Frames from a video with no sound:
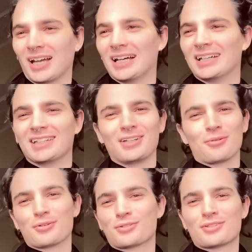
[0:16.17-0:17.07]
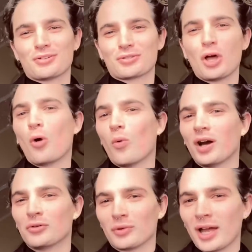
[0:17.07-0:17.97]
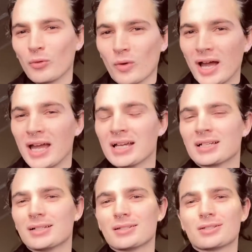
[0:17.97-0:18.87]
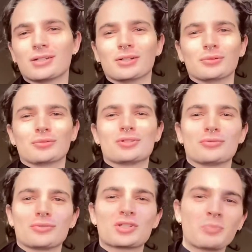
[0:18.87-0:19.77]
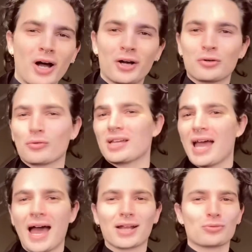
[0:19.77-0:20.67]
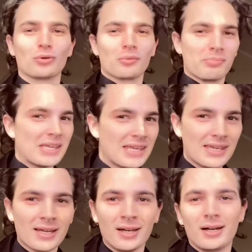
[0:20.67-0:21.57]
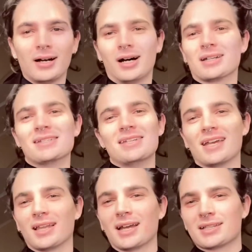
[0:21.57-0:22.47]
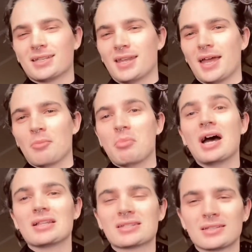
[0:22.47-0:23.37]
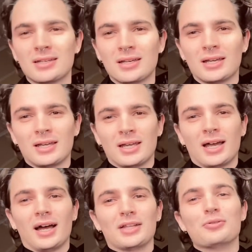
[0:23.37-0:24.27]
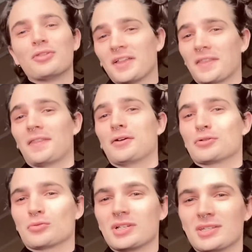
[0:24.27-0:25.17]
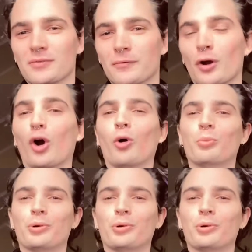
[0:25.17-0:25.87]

There's no one right way to respond or react or be on a day like today. But I do think that there's reason for hope